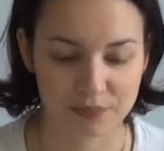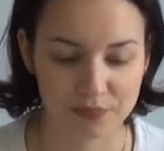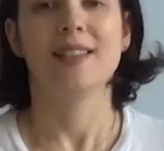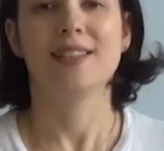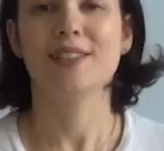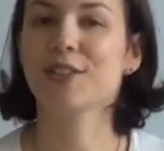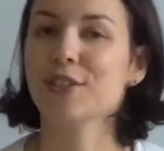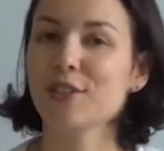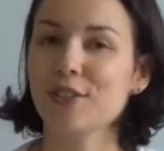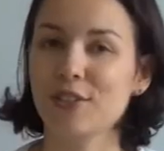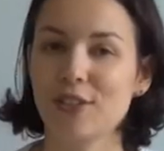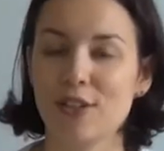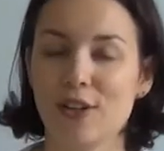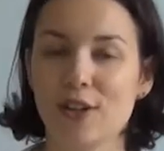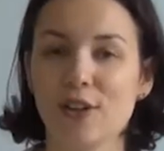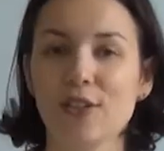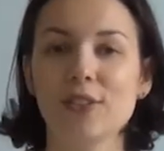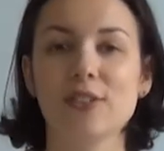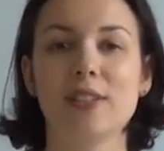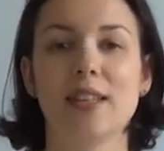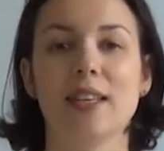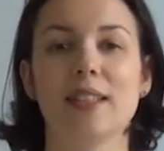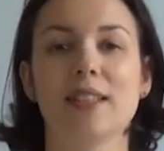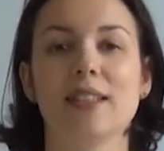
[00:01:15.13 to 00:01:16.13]
You should
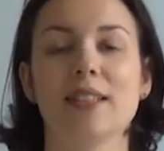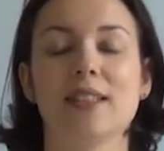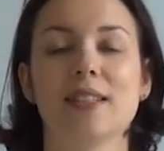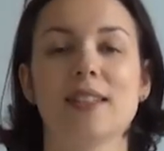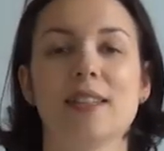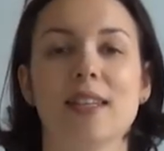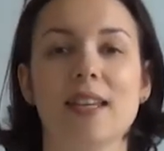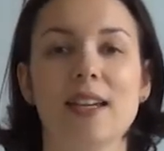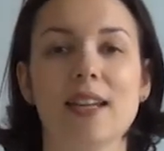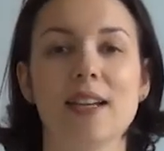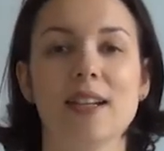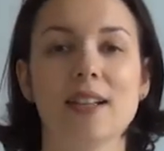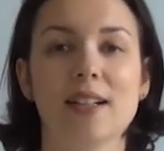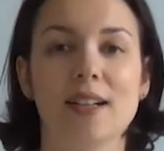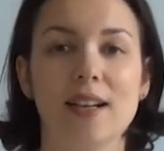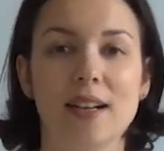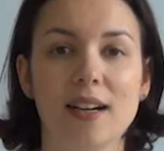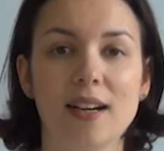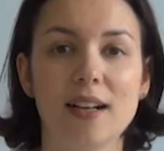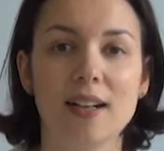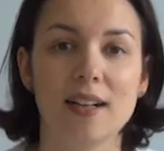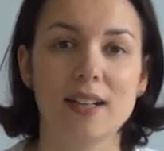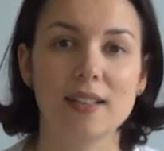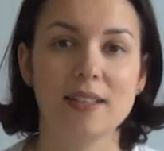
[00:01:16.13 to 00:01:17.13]
know that there
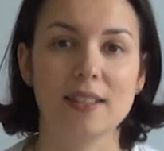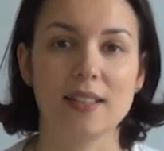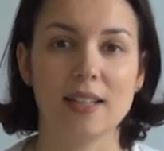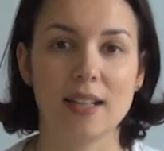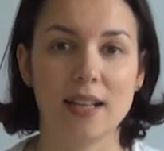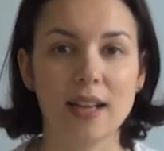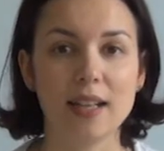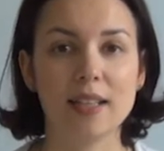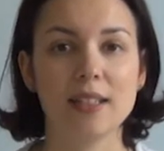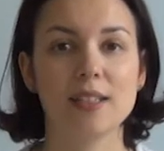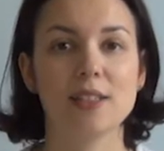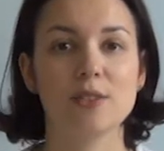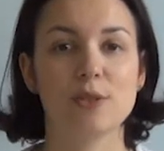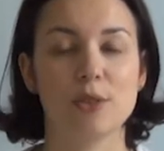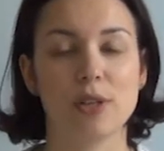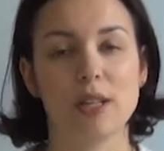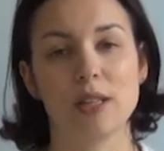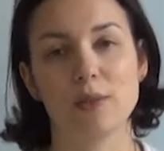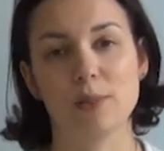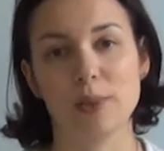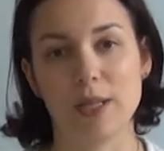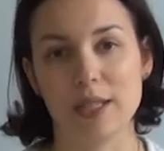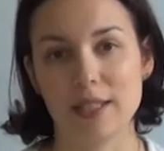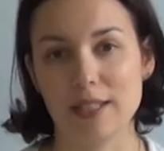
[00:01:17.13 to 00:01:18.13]
are 9
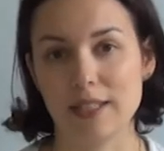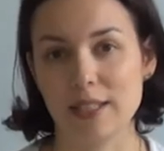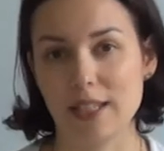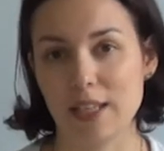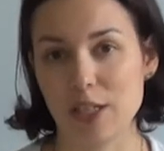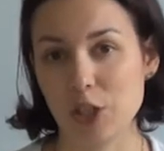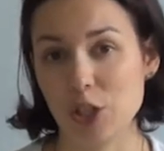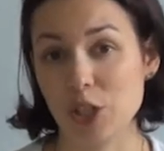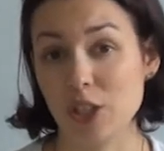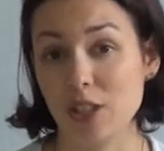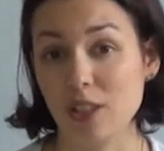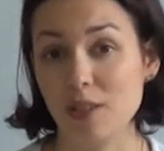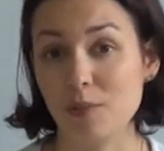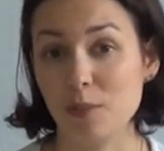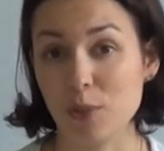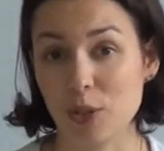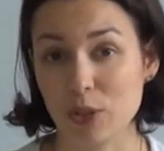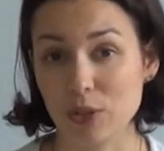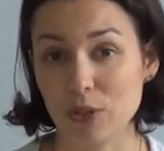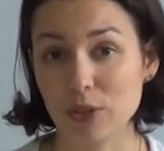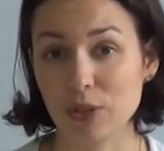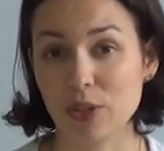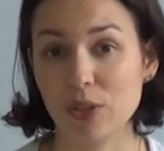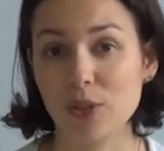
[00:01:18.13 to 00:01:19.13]
railway stations in
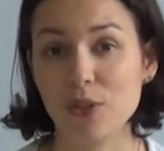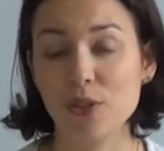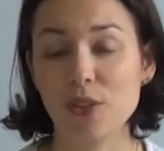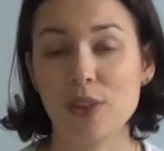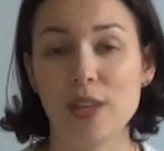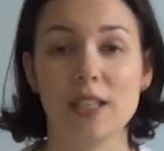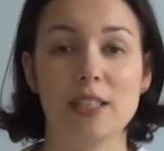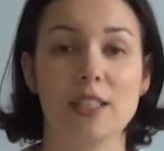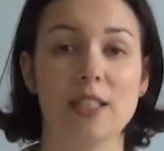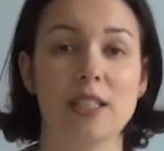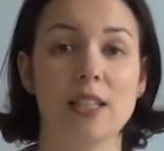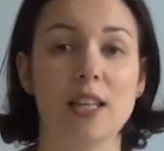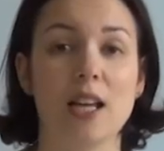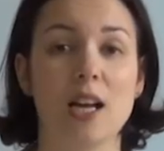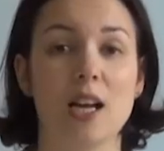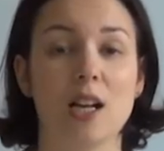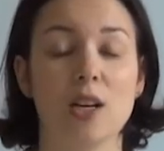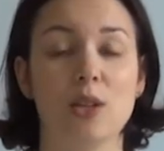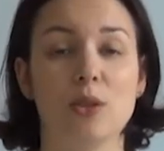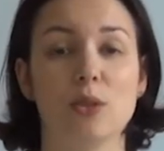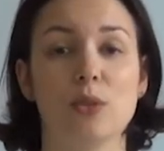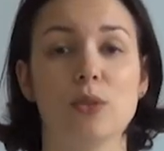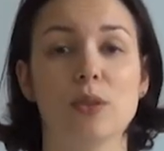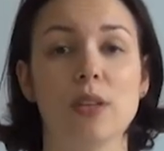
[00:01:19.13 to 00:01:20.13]
Moscow that
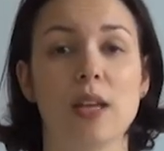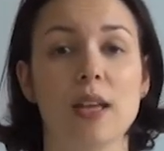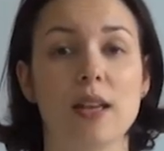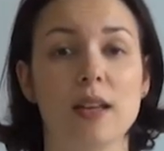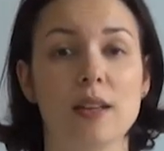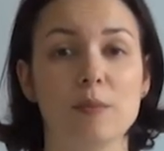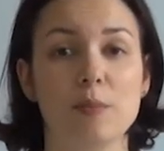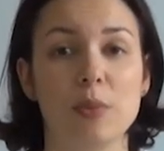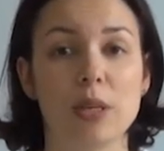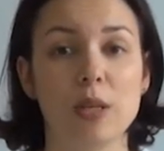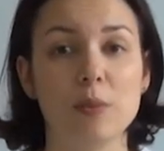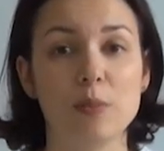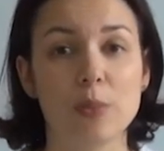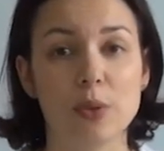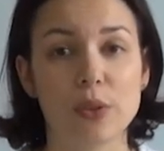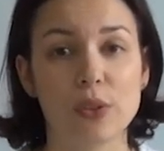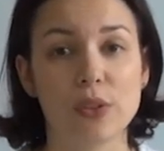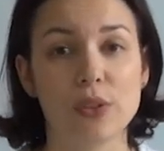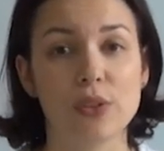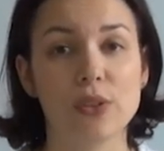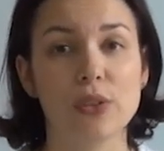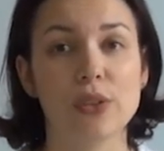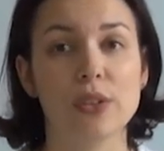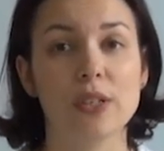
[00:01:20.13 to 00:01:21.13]
allow
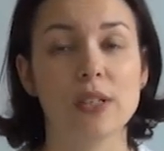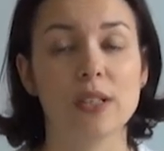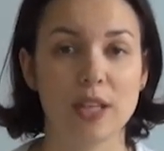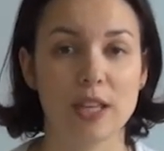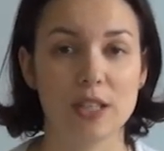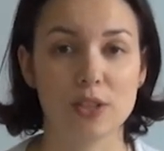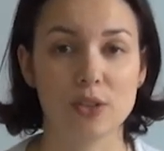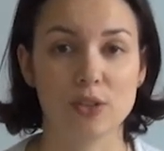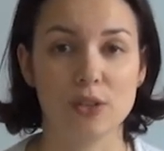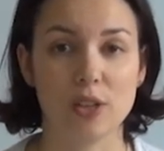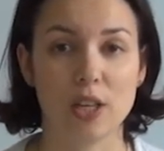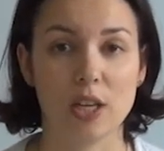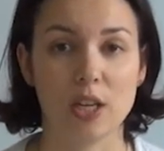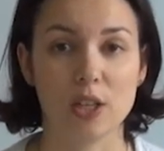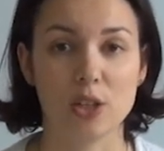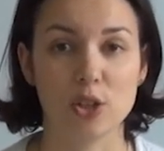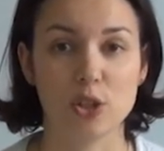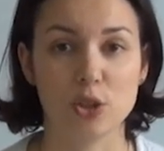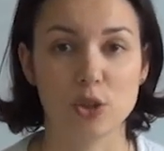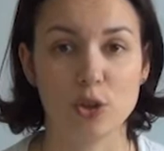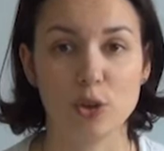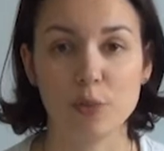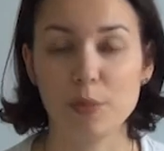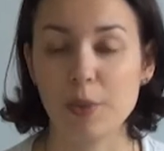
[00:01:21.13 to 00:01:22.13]
people get to their
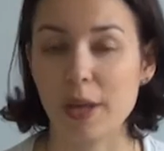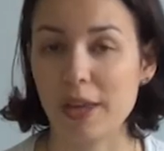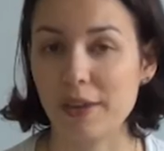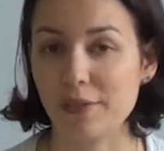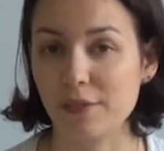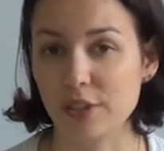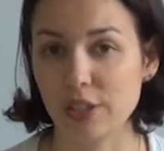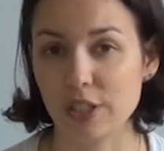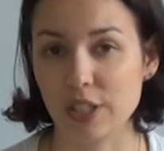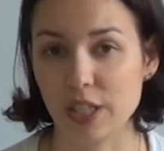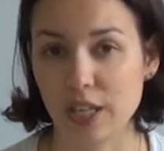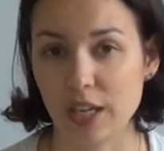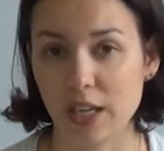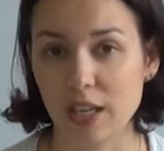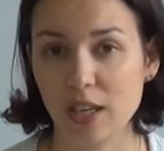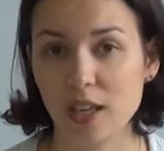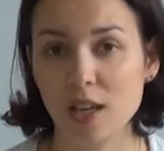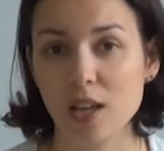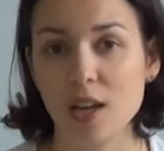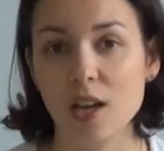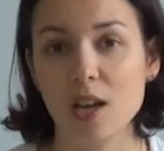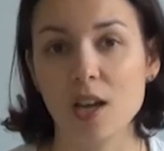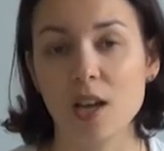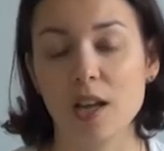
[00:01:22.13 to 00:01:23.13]
job every
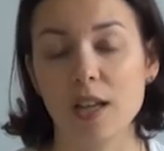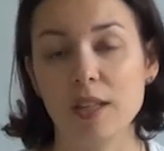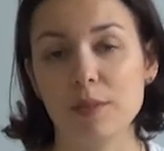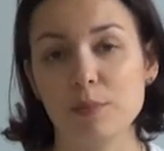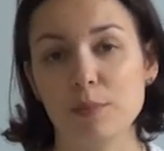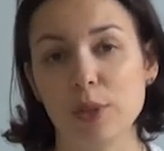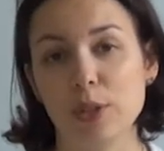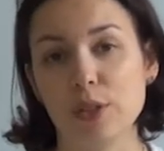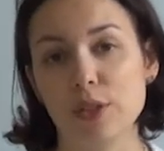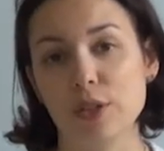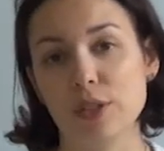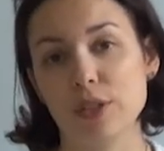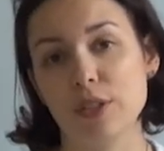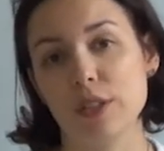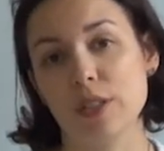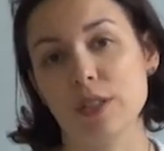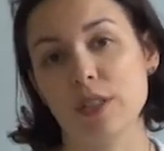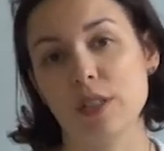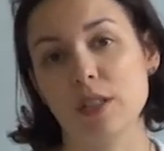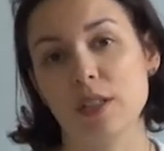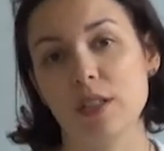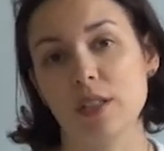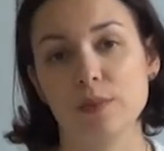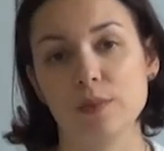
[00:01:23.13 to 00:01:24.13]
day,
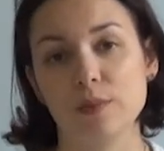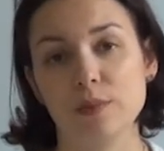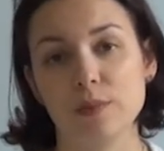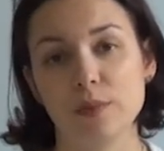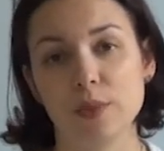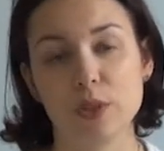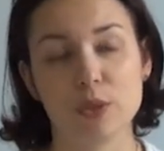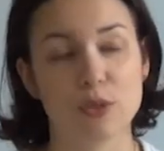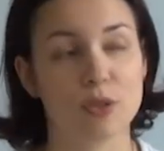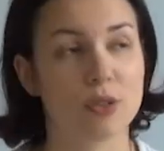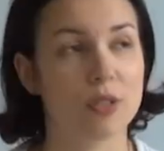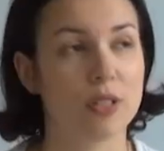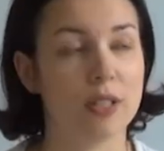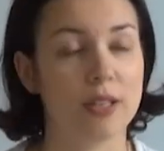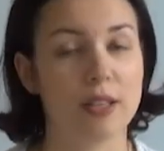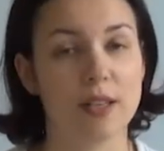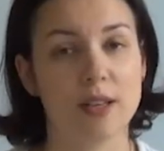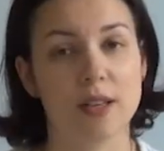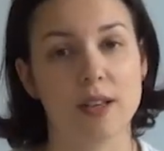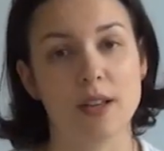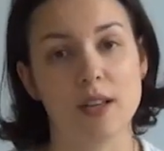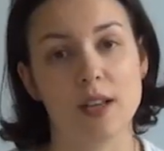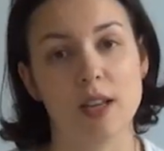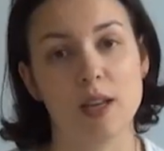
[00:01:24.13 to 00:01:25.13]
because
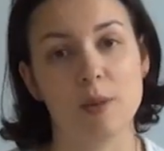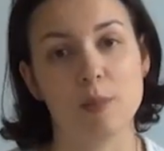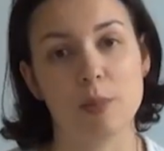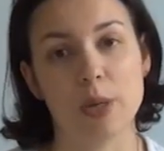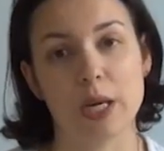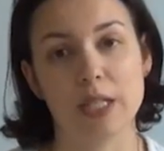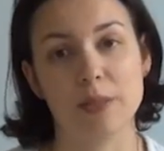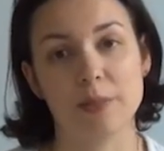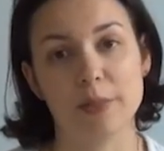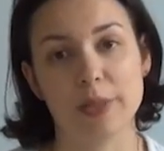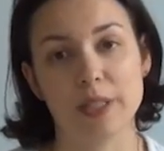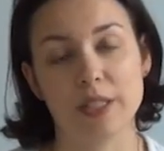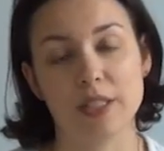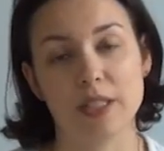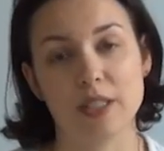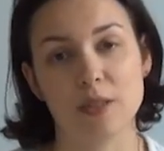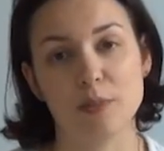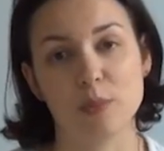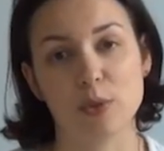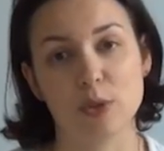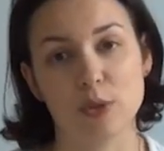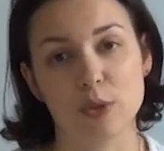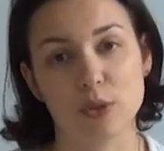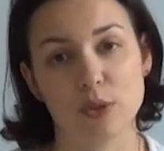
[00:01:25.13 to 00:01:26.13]
usually apartments
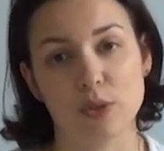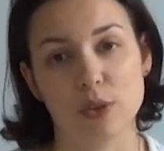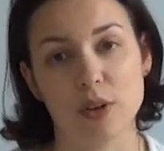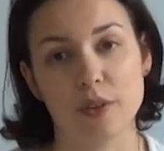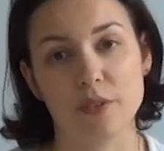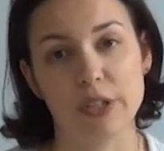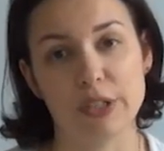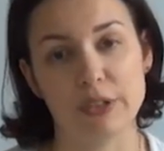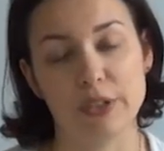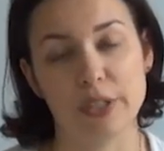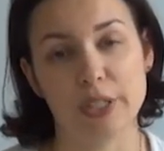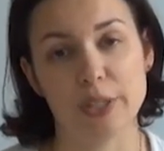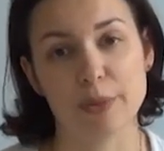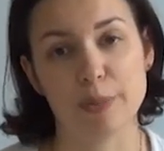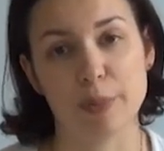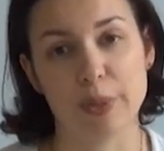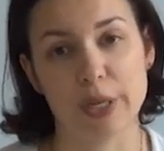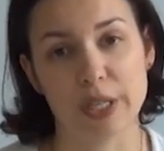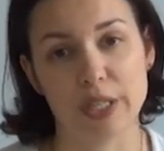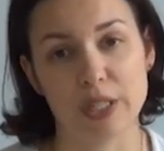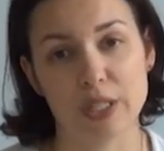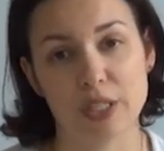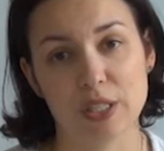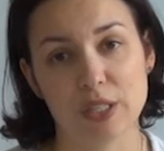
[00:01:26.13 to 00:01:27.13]
in Moscow are very
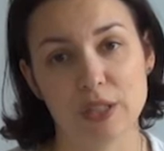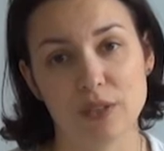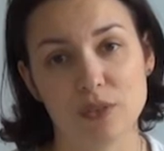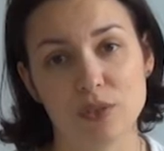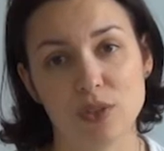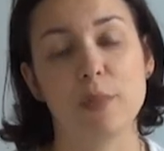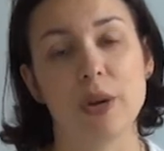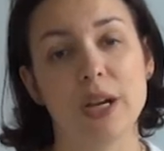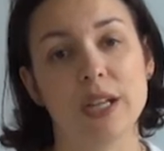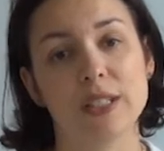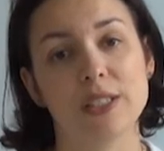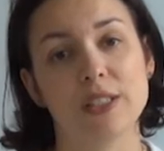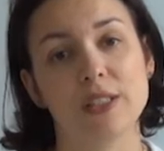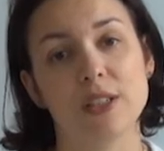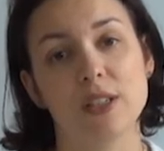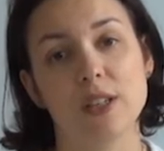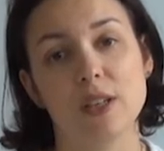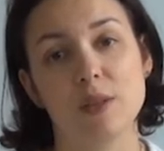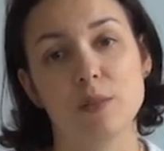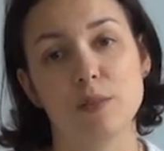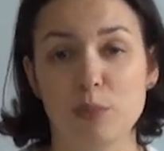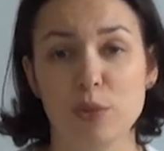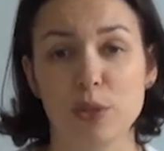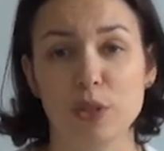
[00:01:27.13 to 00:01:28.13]
expensive, but
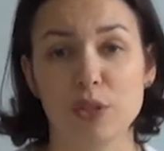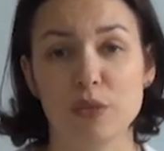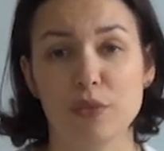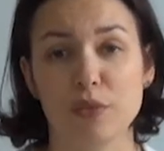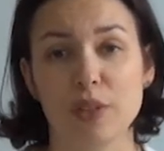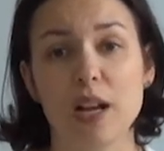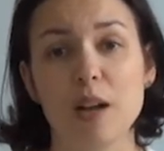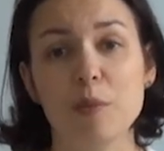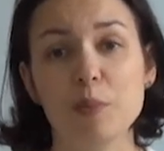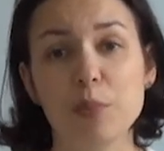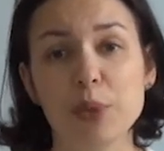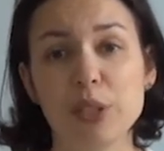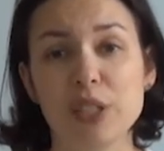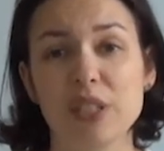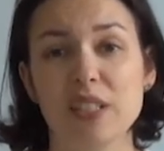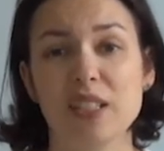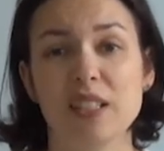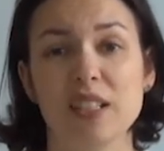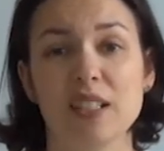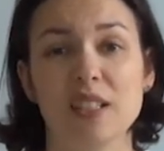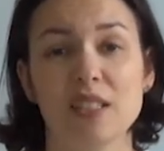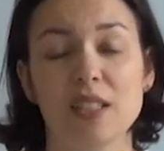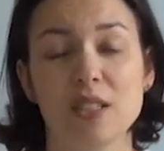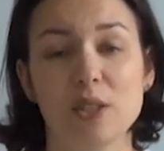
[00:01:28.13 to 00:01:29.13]
most of
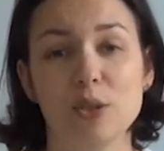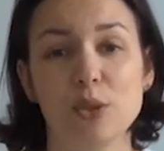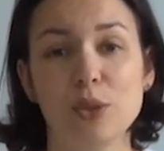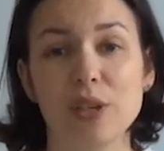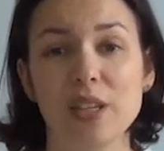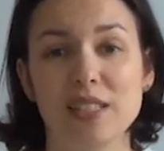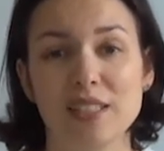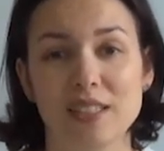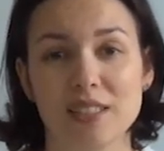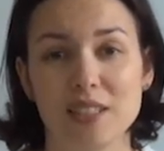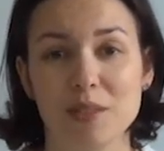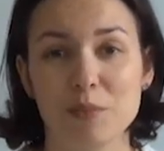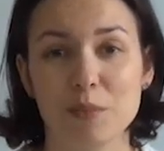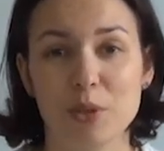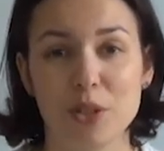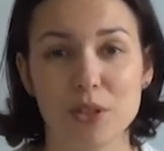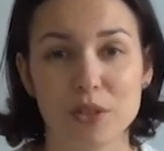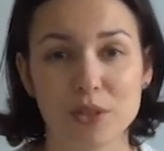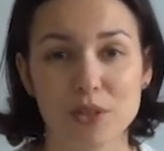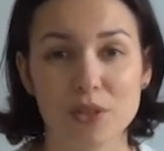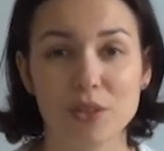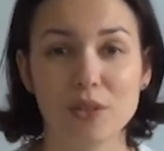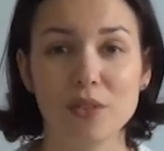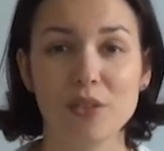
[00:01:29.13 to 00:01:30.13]
companies are situated in
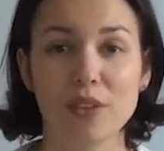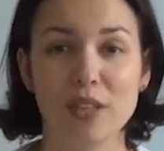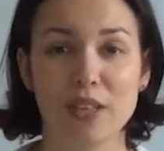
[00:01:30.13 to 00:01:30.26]
Moscow.